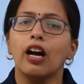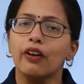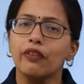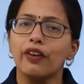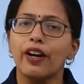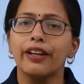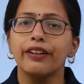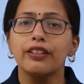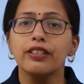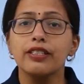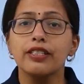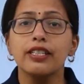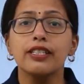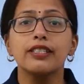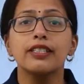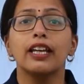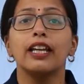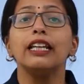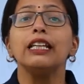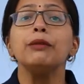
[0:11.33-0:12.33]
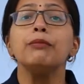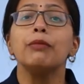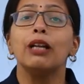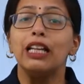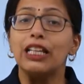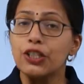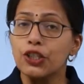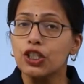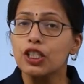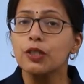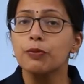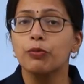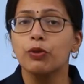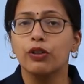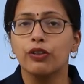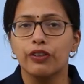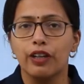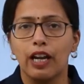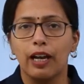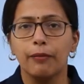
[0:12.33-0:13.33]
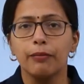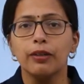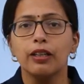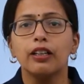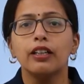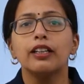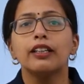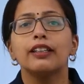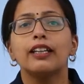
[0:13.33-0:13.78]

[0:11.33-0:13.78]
A virus is any malicious program